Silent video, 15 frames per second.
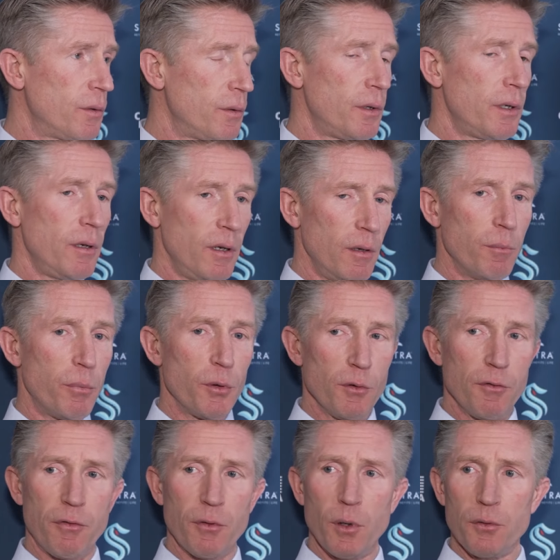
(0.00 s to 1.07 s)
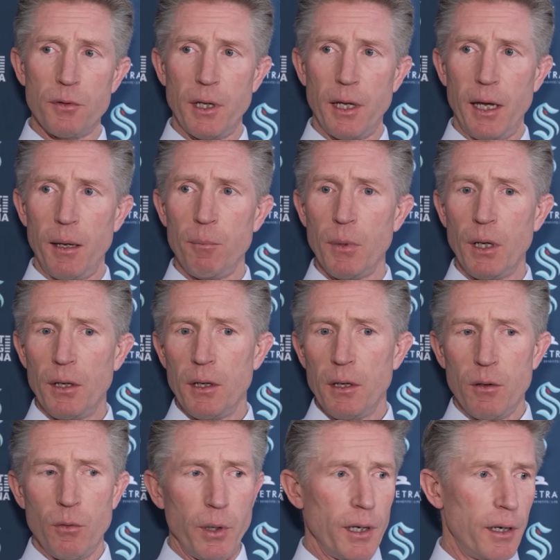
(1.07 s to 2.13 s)
improved throughout the game.
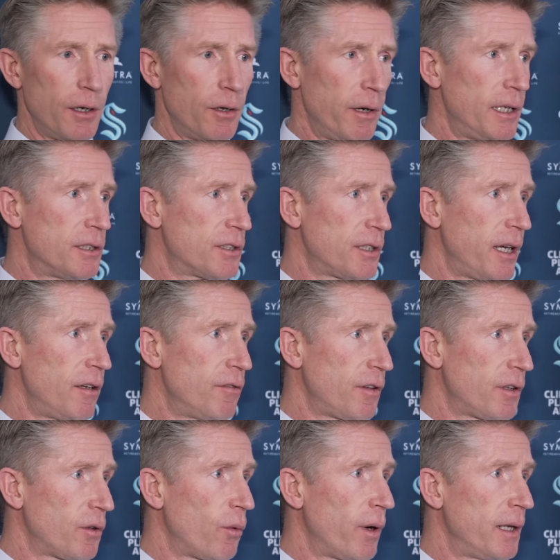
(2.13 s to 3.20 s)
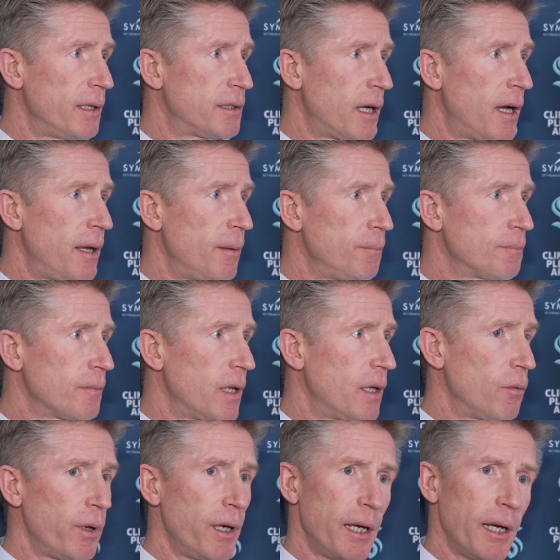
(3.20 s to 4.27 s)
We got a great save at the right time,
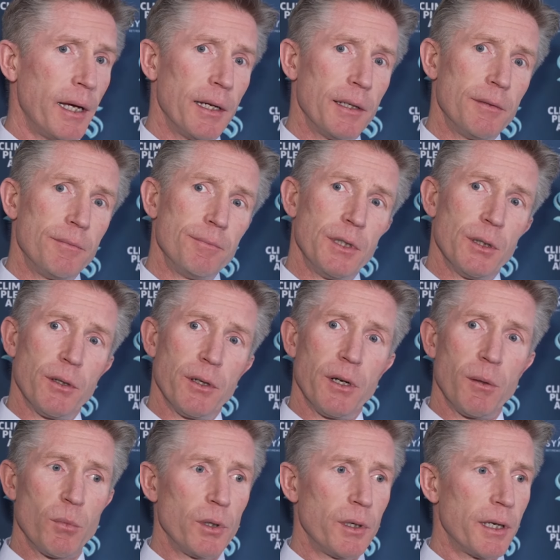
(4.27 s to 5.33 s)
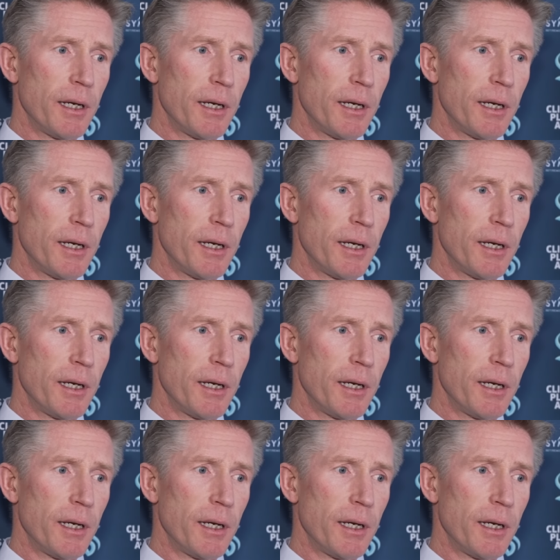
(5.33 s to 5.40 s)
and we had, you know, a number of